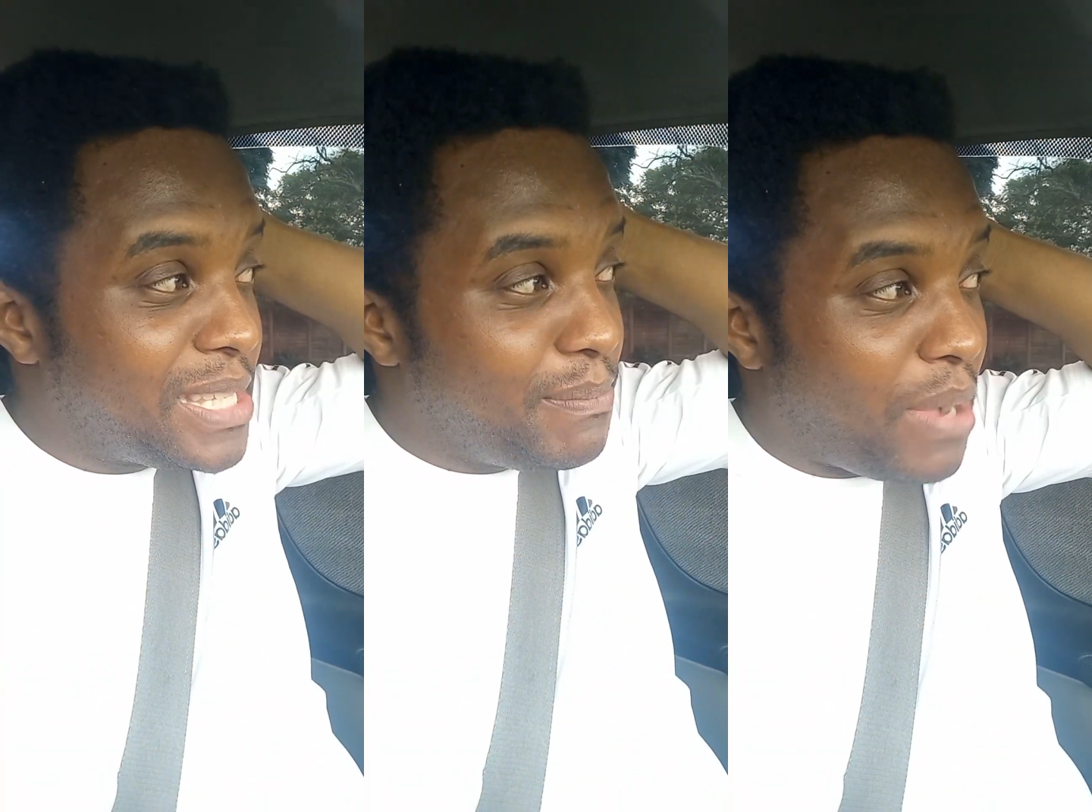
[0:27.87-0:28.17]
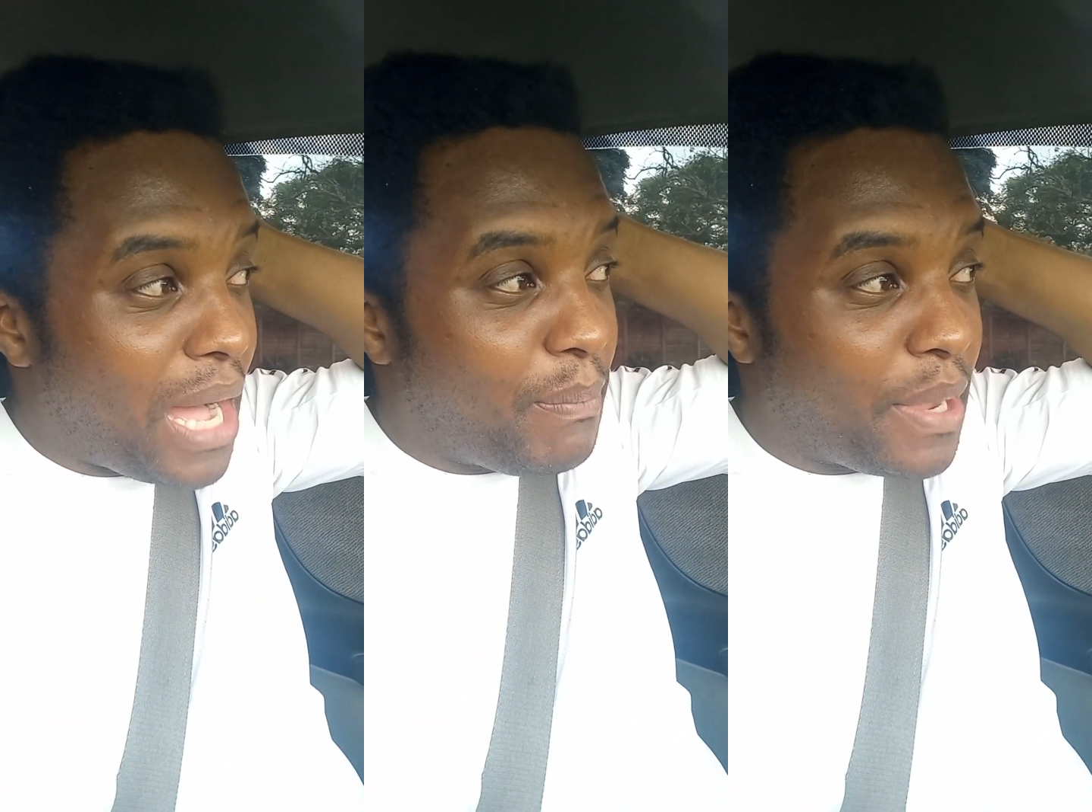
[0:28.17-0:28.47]

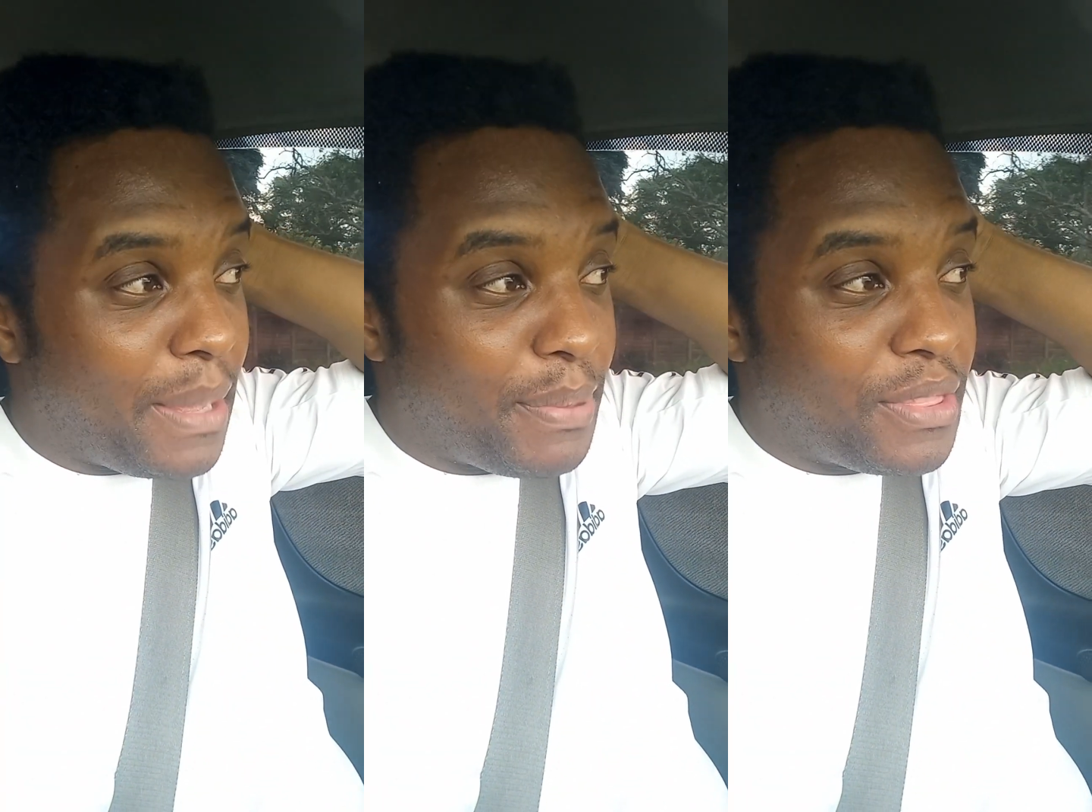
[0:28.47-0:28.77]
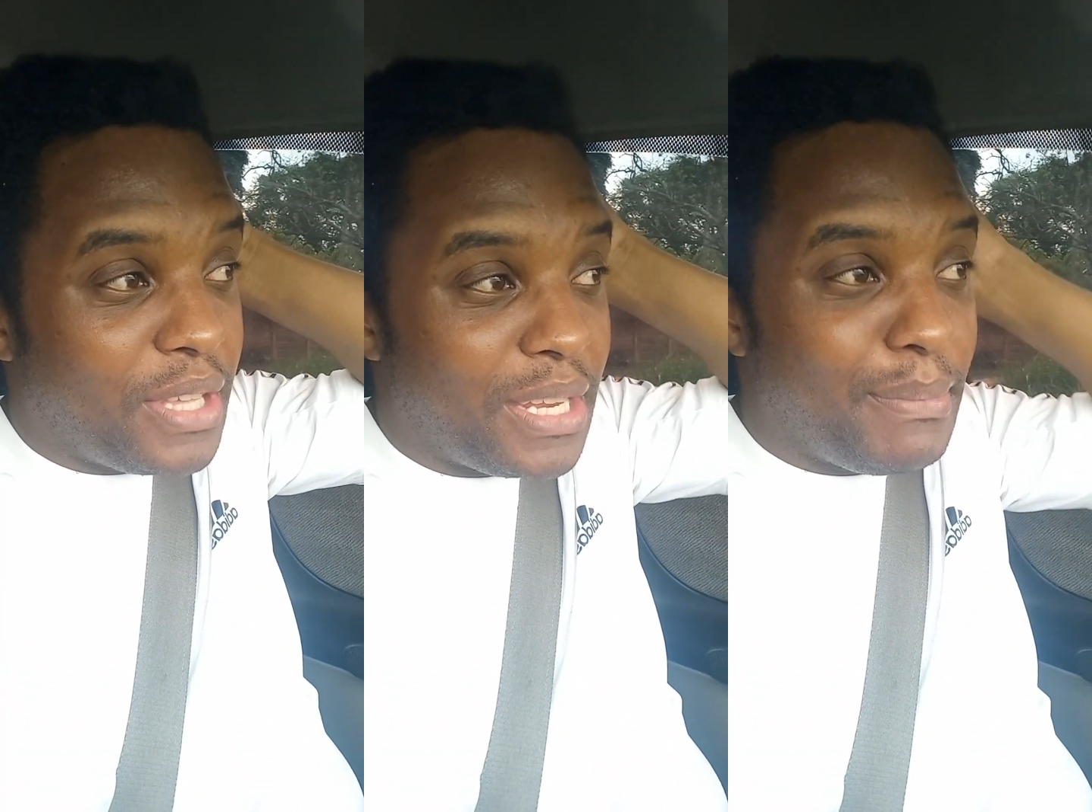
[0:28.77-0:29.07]
Zimbabwe per
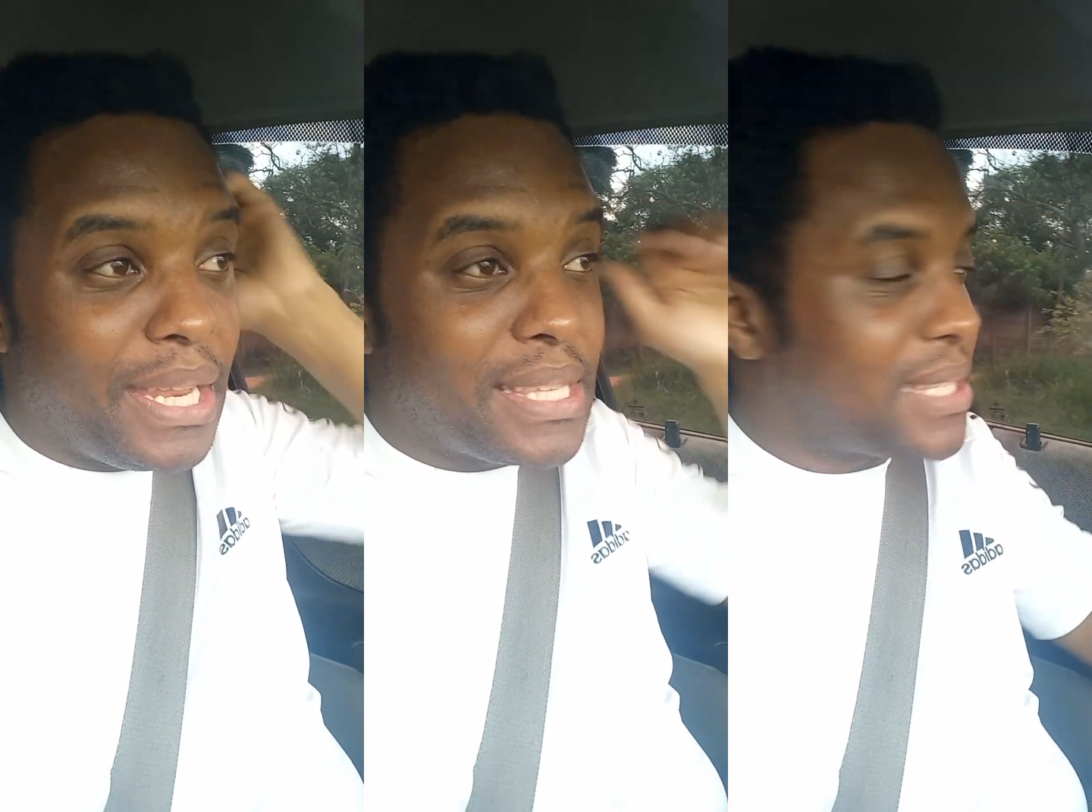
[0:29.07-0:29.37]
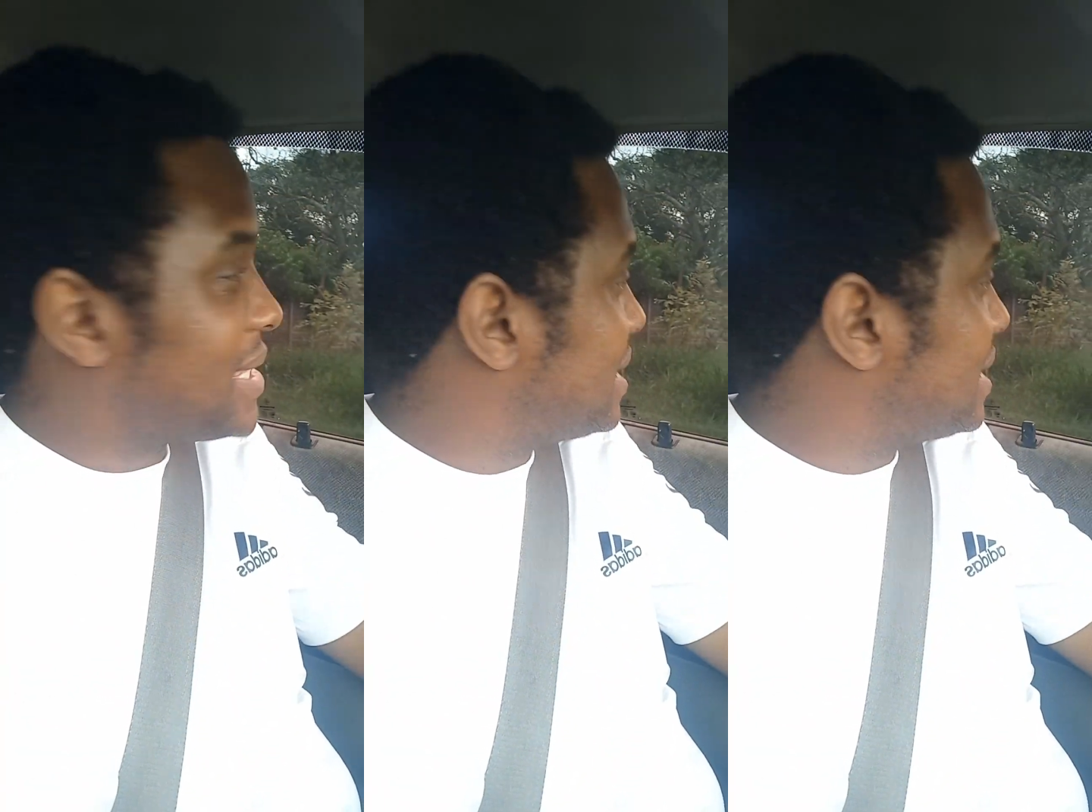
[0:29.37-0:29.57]
30 minutes is